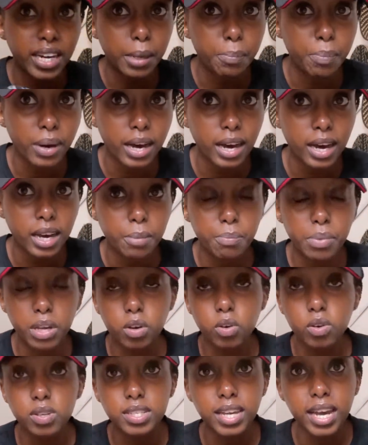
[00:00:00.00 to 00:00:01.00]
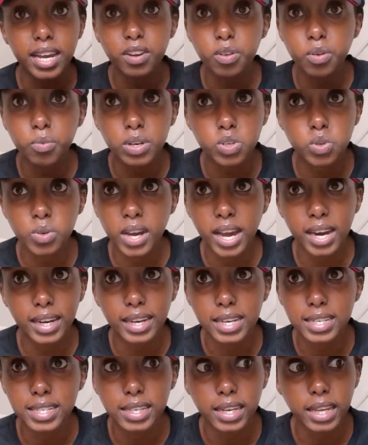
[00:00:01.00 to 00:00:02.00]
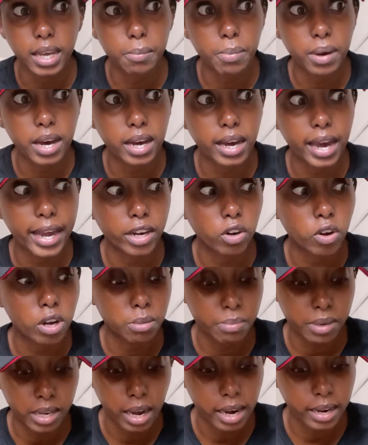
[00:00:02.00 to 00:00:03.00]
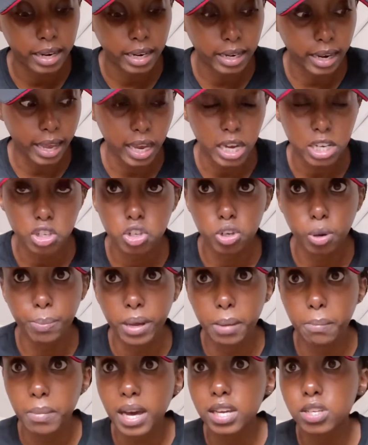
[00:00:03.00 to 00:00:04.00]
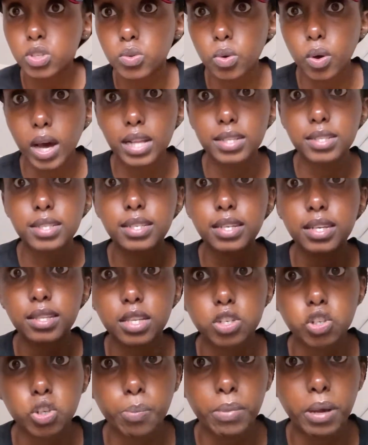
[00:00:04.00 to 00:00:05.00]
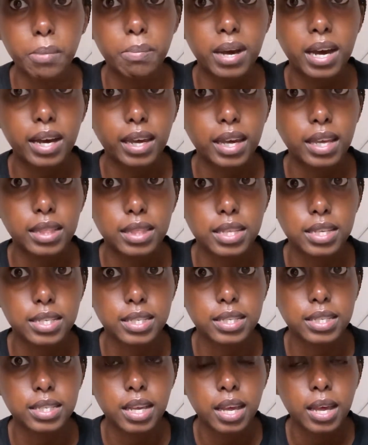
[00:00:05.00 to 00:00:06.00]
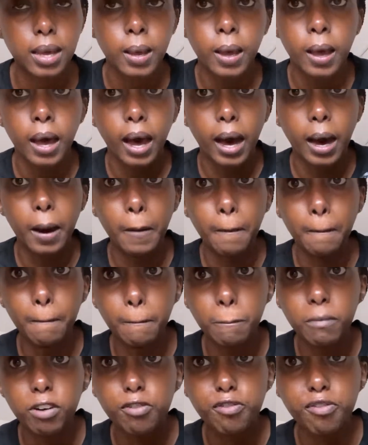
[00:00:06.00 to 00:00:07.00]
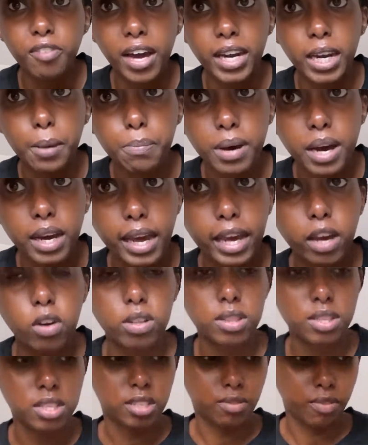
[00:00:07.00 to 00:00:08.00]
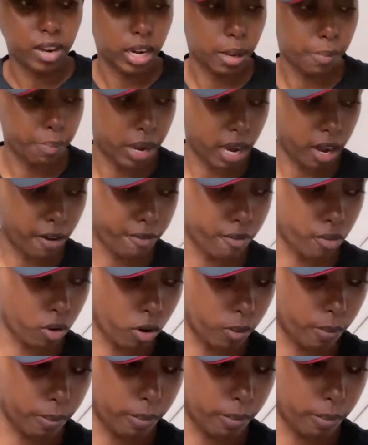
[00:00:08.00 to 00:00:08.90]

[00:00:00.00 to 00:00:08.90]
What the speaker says: pack, because I don't want to carry a sling bag. I know I'll be carrying like a shopping bag, so I'll stick the shopping bag in this fanny pack. I got this fanny pack from